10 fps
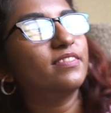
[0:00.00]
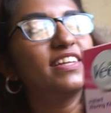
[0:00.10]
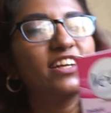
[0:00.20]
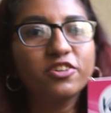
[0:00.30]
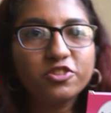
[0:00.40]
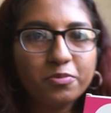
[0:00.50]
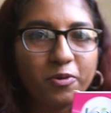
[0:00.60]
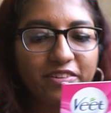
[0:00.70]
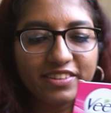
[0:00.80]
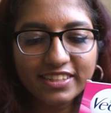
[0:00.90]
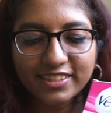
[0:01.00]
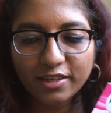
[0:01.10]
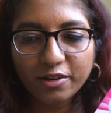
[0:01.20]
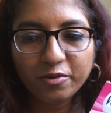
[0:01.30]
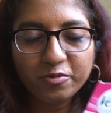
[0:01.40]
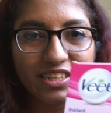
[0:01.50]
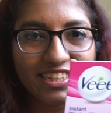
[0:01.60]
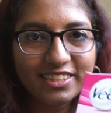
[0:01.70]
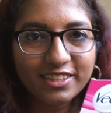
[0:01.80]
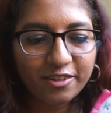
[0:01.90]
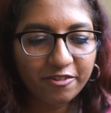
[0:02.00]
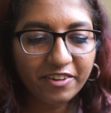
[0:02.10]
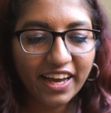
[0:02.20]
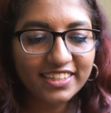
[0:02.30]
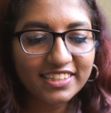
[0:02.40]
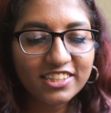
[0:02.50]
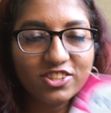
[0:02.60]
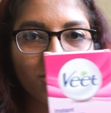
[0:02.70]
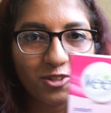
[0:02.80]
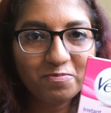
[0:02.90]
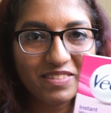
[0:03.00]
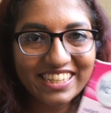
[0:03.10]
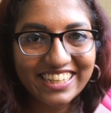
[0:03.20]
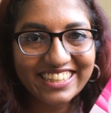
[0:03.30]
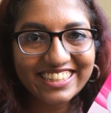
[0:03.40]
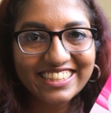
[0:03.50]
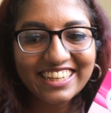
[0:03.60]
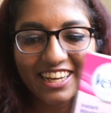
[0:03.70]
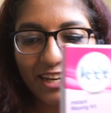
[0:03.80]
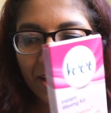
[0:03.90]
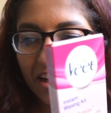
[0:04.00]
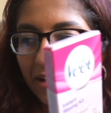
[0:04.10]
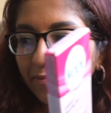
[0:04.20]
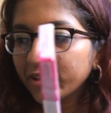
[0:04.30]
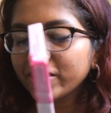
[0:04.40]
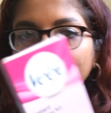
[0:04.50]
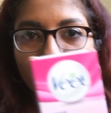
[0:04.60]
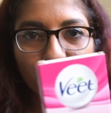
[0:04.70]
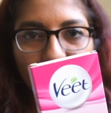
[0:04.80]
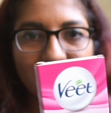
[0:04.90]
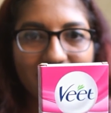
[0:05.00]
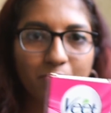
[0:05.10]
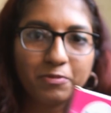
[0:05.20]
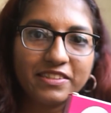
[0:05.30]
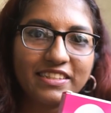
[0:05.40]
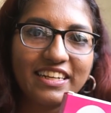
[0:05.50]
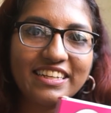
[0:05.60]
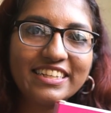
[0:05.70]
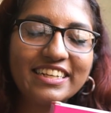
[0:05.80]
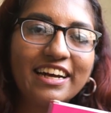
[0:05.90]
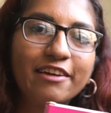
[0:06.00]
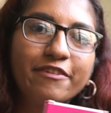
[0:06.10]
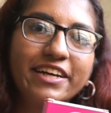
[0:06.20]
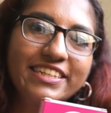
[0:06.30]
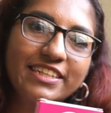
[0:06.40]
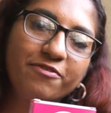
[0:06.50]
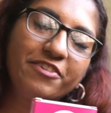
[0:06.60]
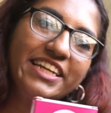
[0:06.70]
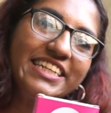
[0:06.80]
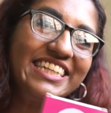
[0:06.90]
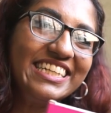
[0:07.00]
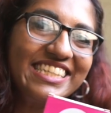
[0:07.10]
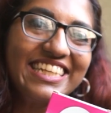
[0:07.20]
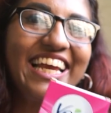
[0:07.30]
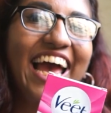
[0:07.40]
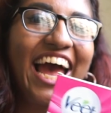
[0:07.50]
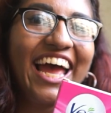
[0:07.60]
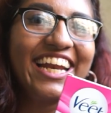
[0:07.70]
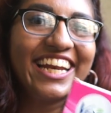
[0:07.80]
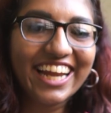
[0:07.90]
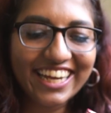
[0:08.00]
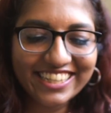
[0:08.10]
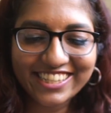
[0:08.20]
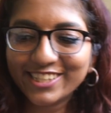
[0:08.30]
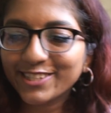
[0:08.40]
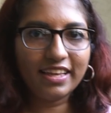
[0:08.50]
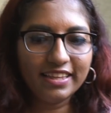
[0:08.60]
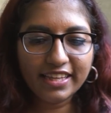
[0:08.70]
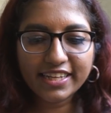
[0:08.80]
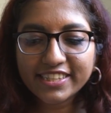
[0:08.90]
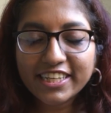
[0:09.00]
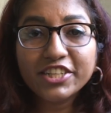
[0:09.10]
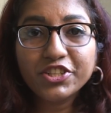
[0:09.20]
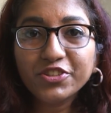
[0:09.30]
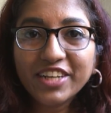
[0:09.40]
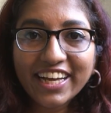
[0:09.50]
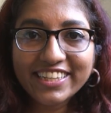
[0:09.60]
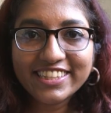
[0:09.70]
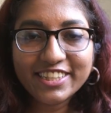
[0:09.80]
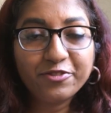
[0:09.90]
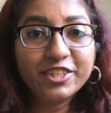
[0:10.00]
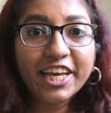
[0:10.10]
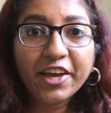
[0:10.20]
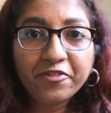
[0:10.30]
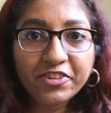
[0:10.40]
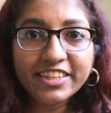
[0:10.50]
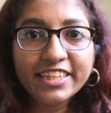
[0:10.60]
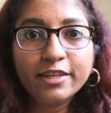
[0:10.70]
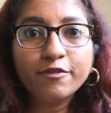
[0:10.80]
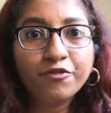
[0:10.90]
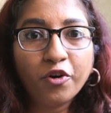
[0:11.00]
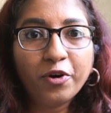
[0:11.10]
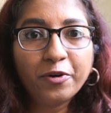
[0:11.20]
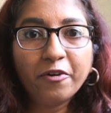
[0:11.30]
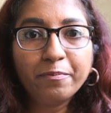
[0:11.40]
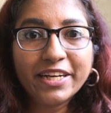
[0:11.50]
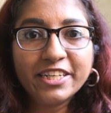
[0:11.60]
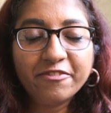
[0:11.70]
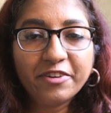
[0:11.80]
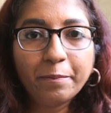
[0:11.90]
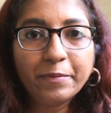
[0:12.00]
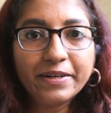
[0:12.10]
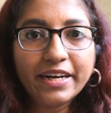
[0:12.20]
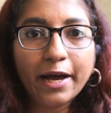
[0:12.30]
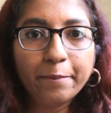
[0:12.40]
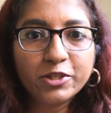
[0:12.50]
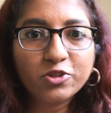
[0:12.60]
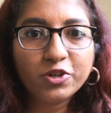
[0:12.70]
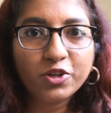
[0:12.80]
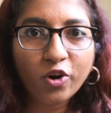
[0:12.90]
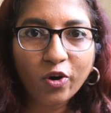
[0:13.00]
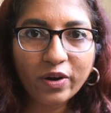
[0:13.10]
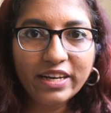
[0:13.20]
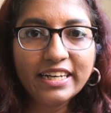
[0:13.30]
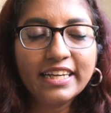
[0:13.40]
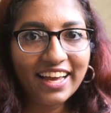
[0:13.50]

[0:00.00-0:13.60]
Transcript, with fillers: and I also bought this uh, Veet waxing strips kit uh, because I use this personally I find it very easy and nice that's it you guys that was everything for my November Amazon haul and